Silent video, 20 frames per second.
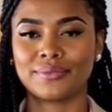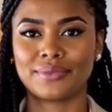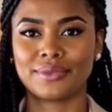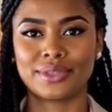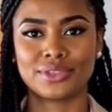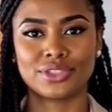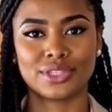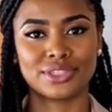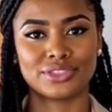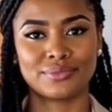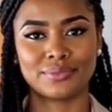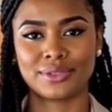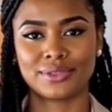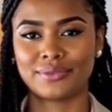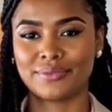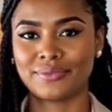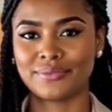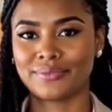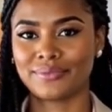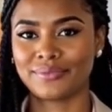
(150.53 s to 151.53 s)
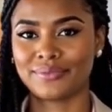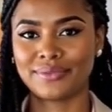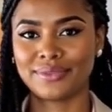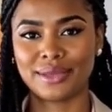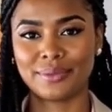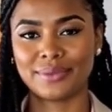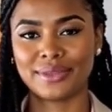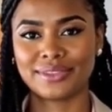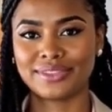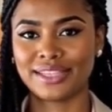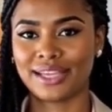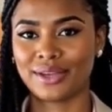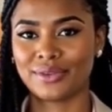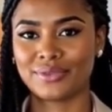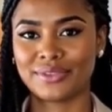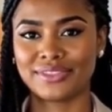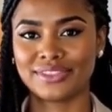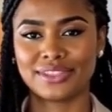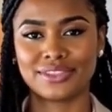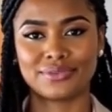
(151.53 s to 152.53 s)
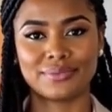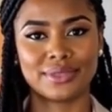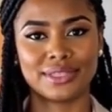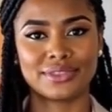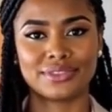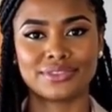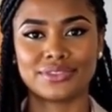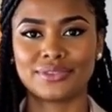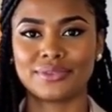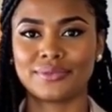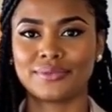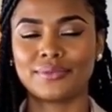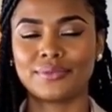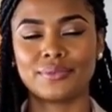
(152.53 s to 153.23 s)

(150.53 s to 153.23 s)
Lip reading: Adjustment. Debit salaries expense,